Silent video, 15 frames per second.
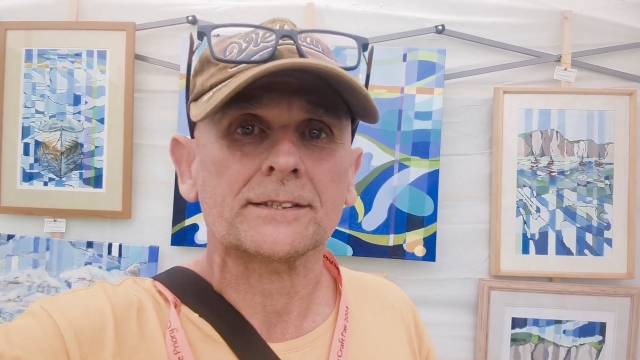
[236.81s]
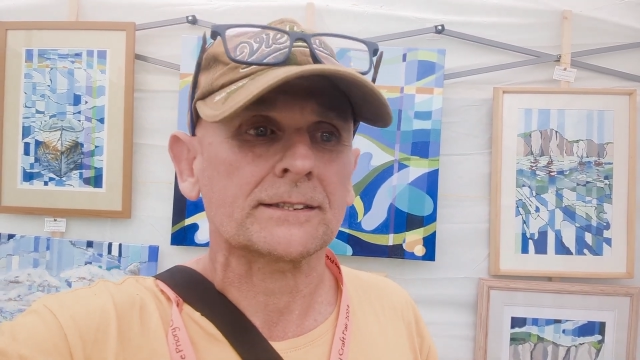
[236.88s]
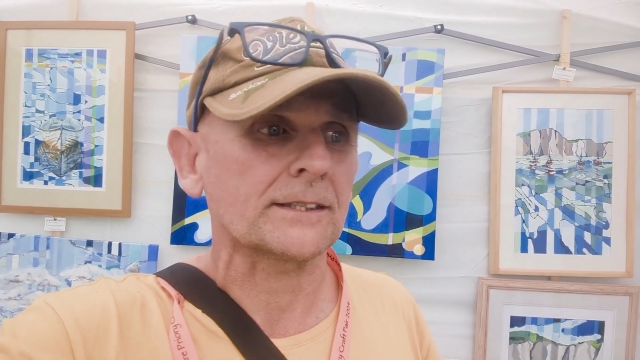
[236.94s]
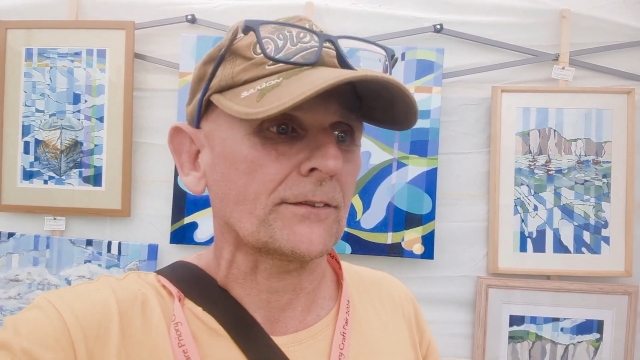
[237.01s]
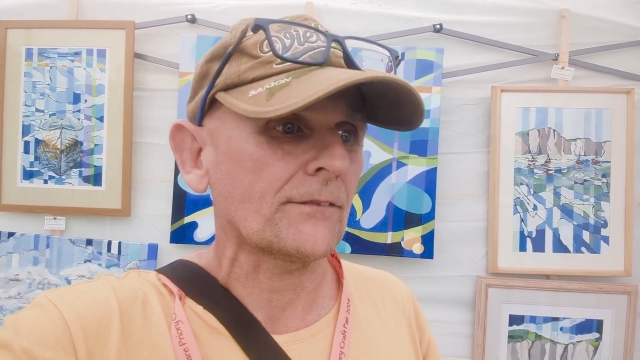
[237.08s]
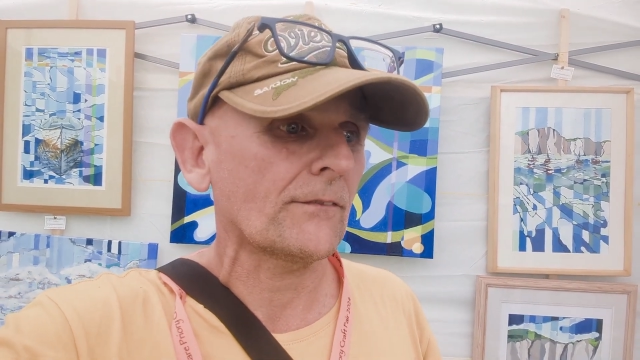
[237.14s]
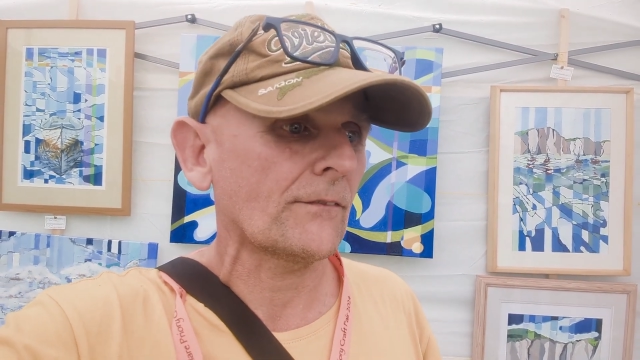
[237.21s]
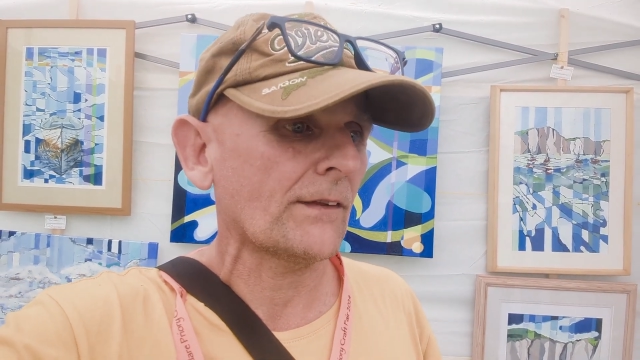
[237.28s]

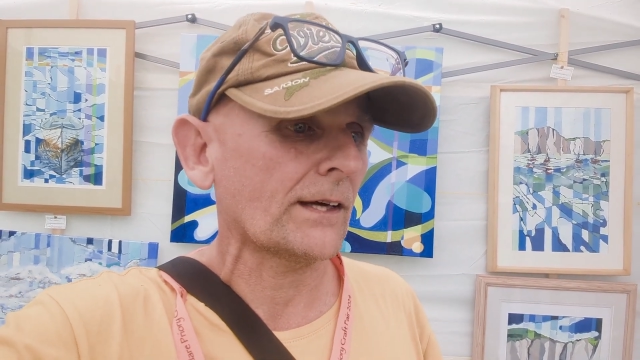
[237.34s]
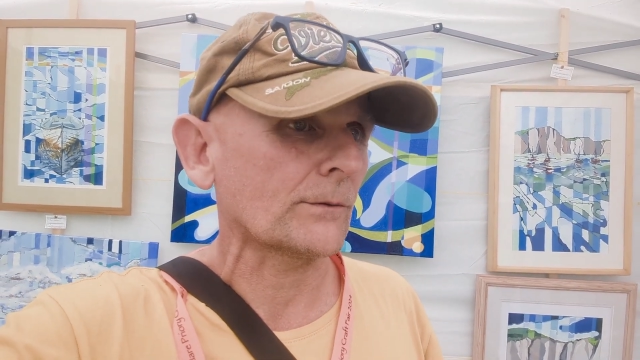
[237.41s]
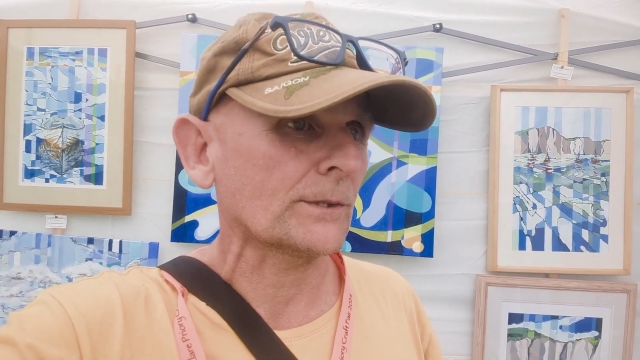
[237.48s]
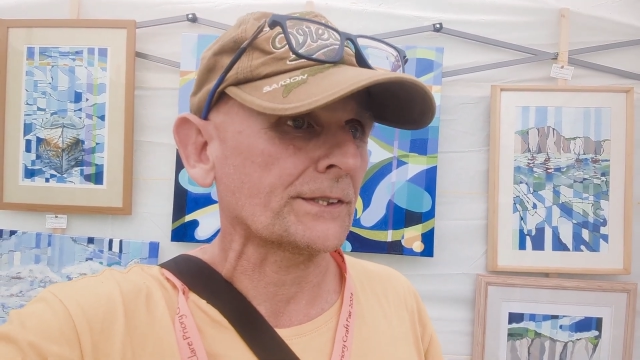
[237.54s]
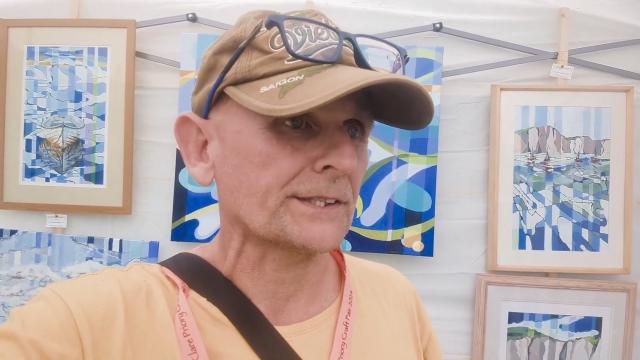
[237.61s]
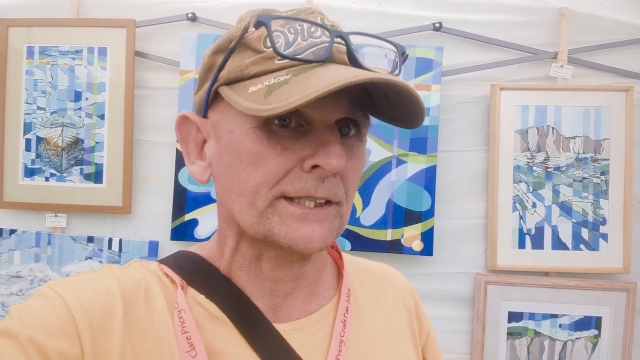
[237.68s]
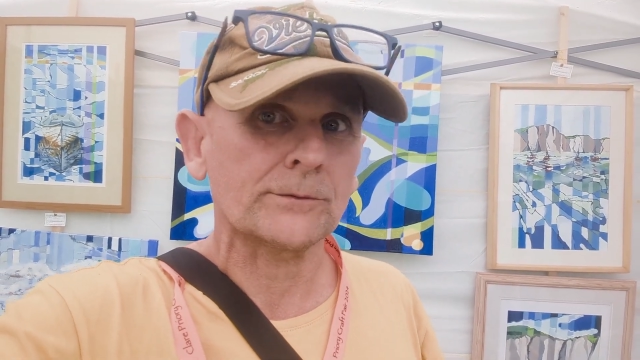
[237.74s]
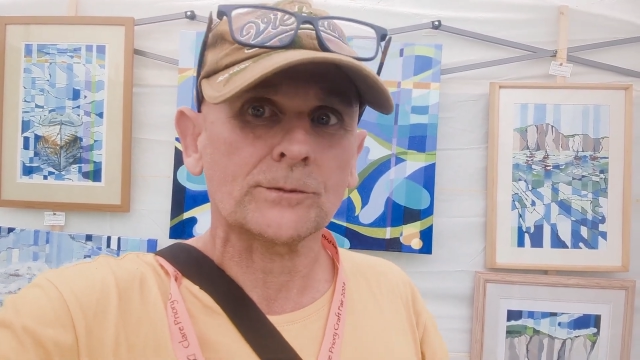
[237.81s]
so that
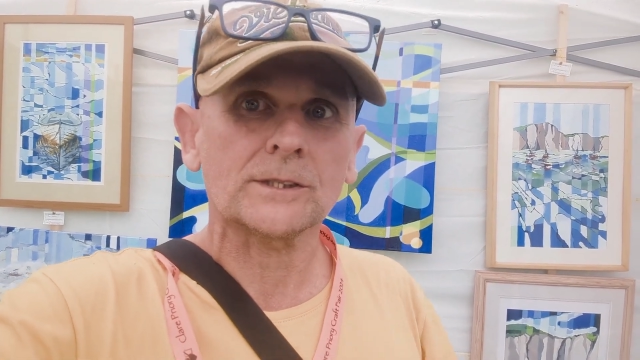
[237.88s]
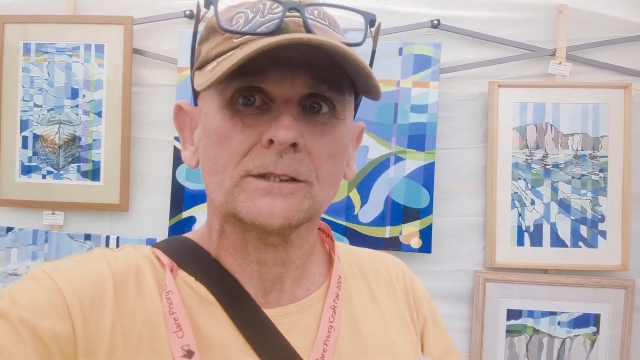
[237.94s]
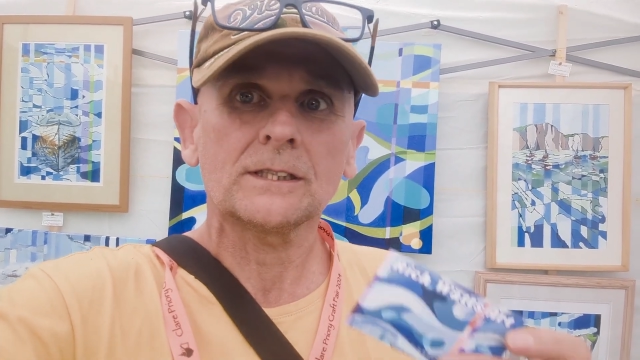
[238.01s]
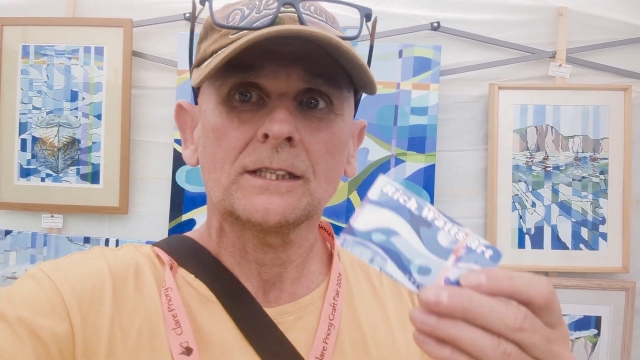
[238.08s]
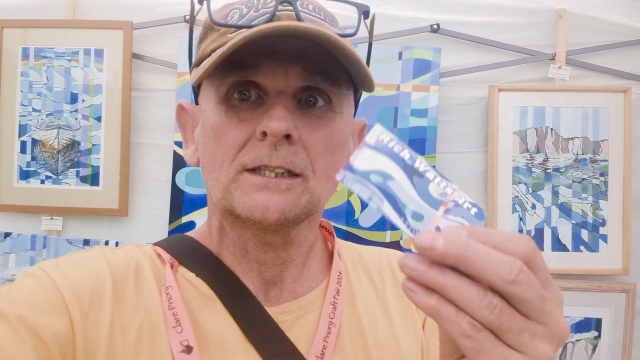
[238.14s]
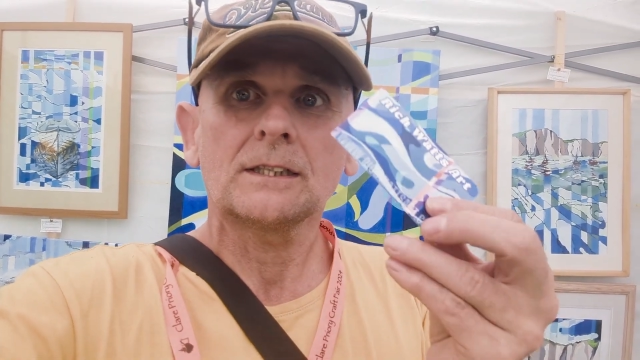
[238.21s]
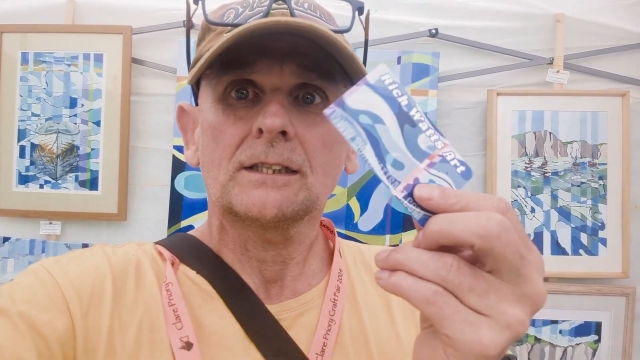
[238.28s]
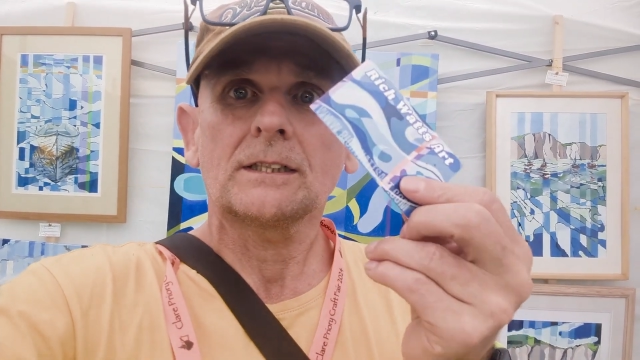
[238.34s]
went down well.
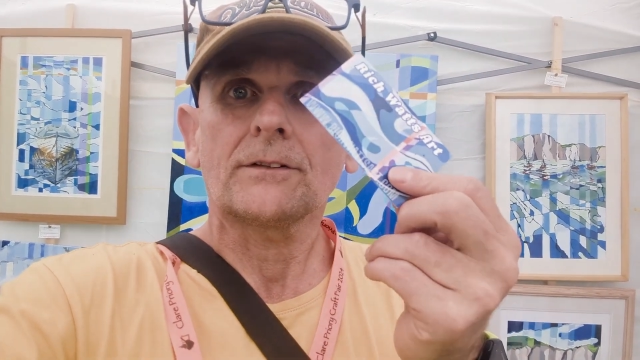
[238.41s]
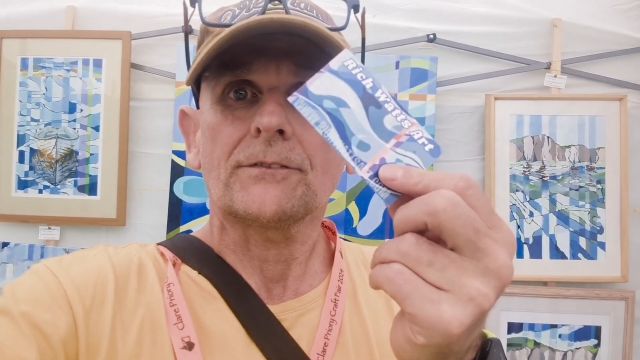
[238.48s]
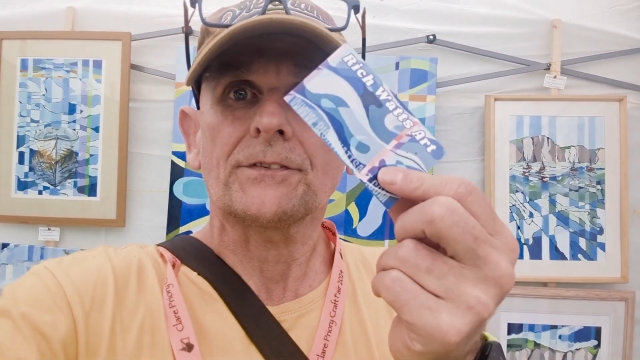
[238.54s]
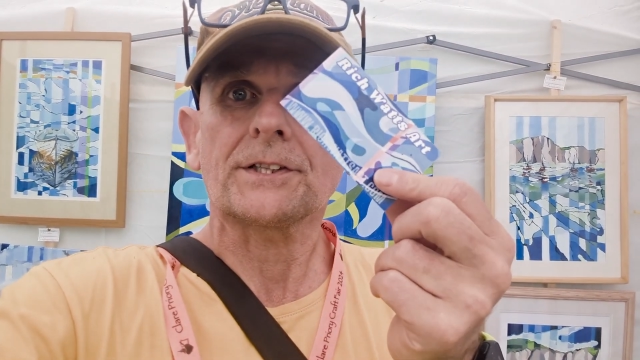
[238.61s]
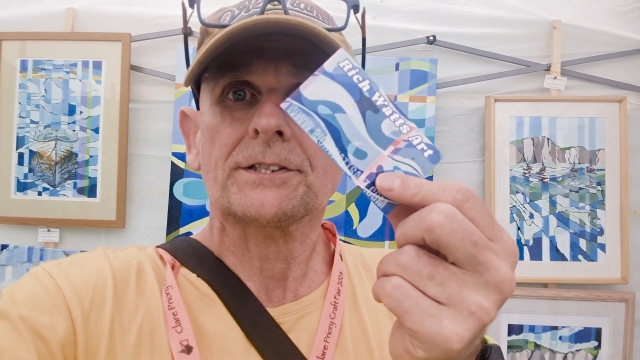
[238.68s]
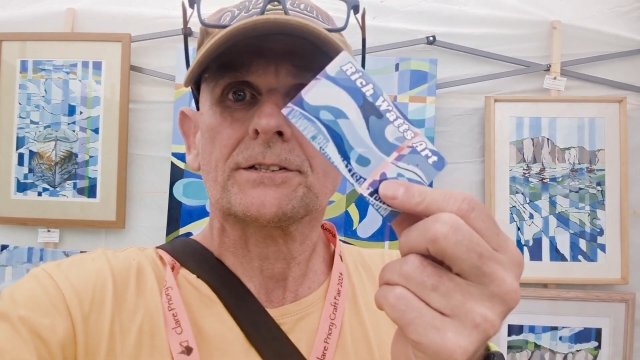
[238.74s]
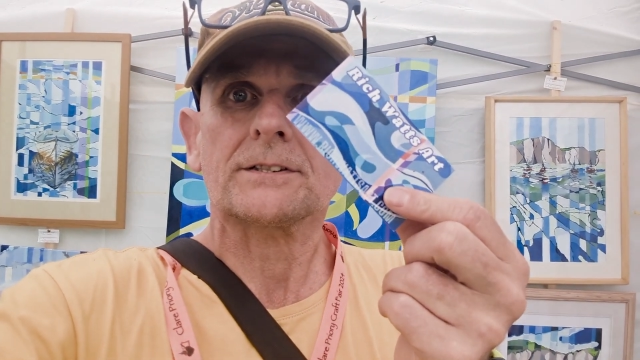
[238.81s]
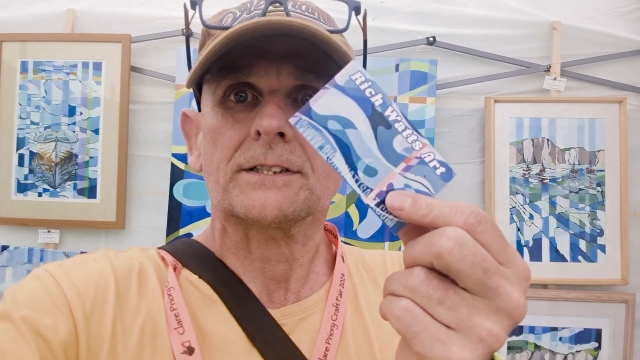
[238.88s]

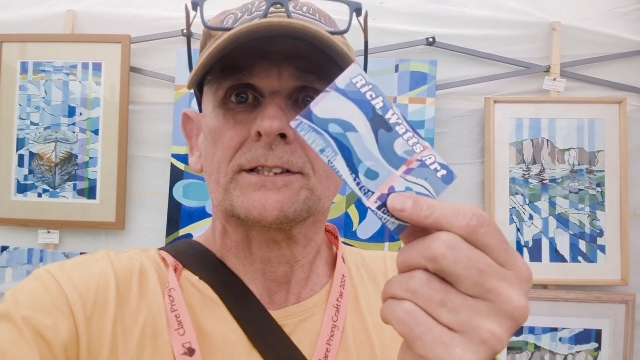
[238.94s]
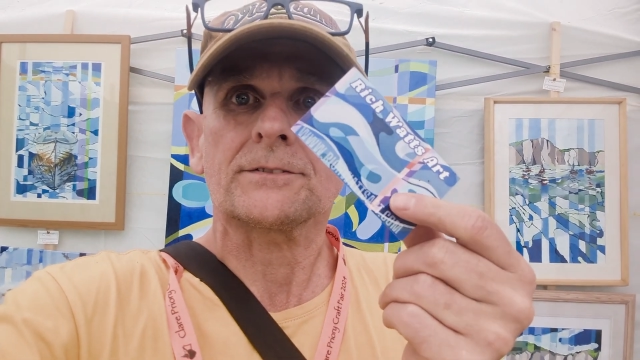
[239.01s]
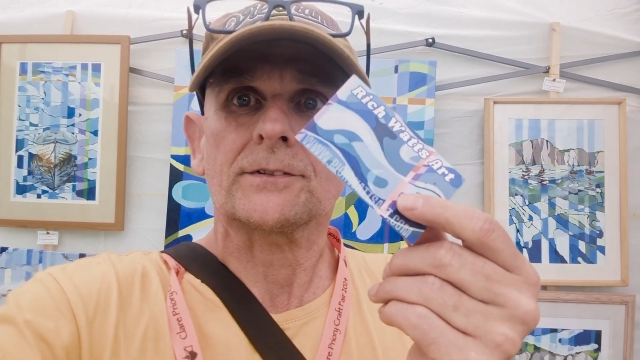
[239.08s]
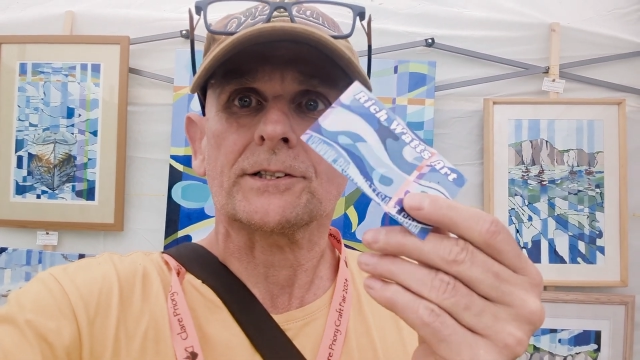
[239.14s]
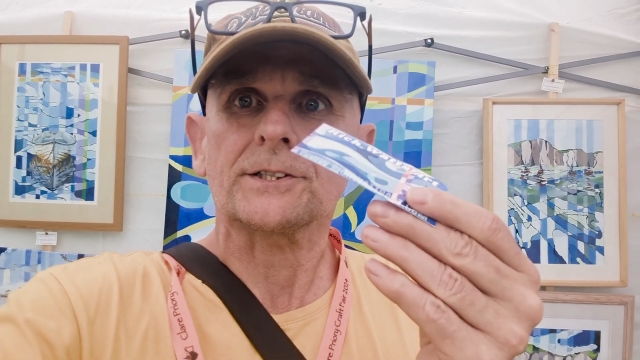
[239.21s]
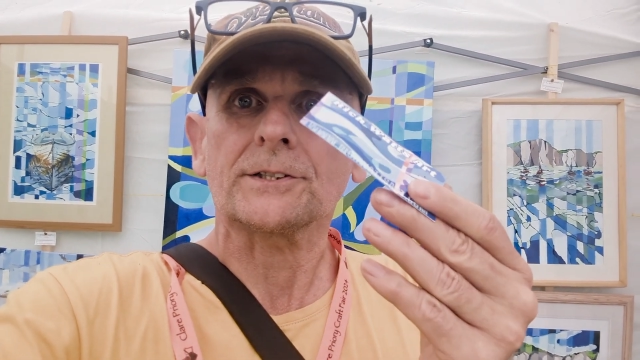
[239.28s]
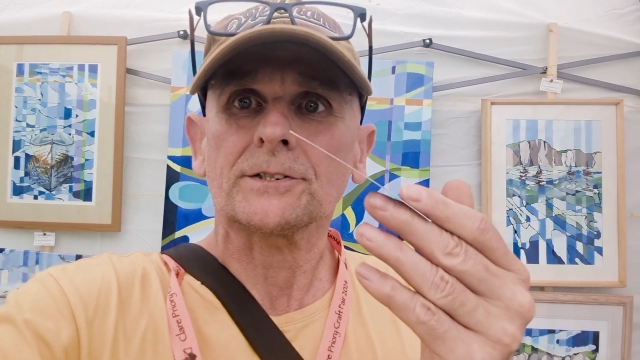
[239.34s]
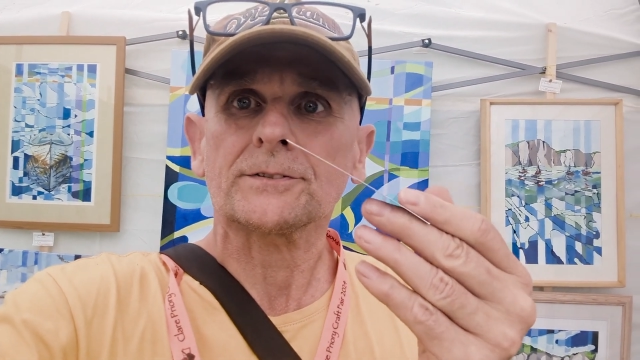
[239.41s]
This is
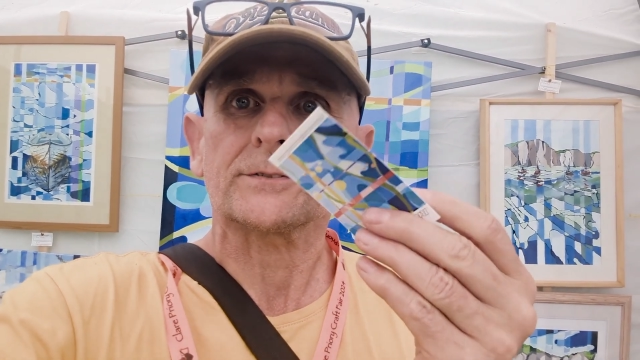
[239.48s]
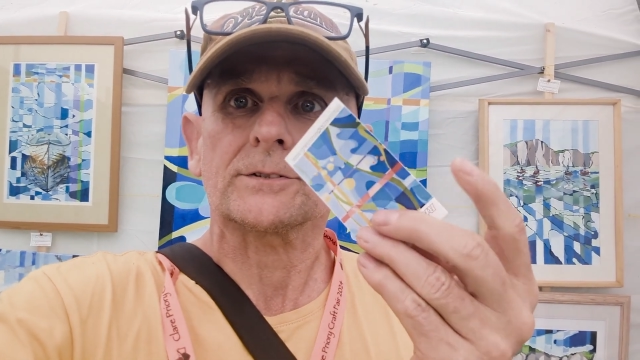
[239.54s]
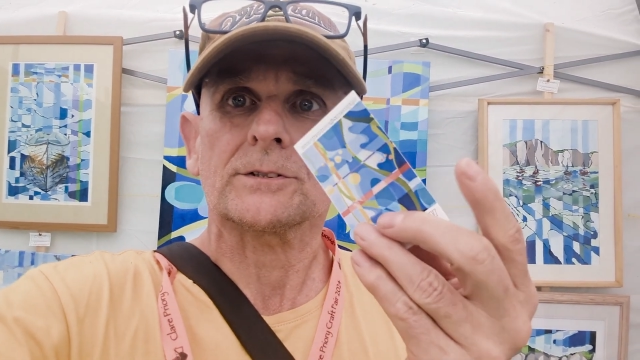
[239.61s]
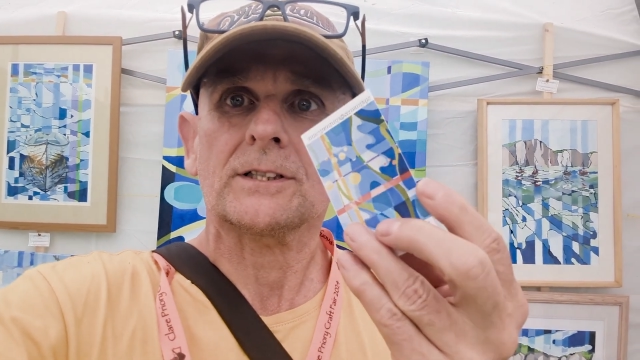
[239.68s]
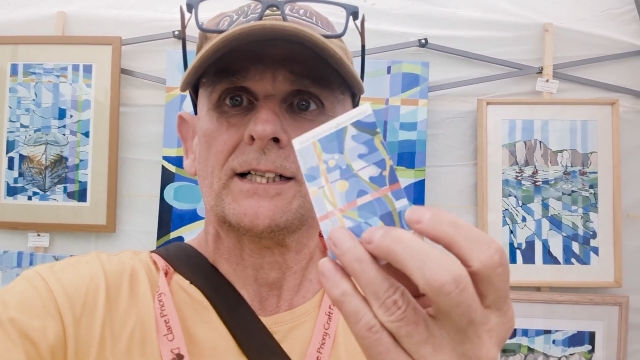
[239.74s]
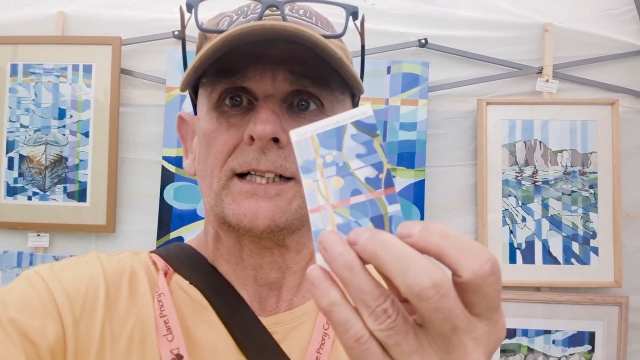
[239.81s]
very useful.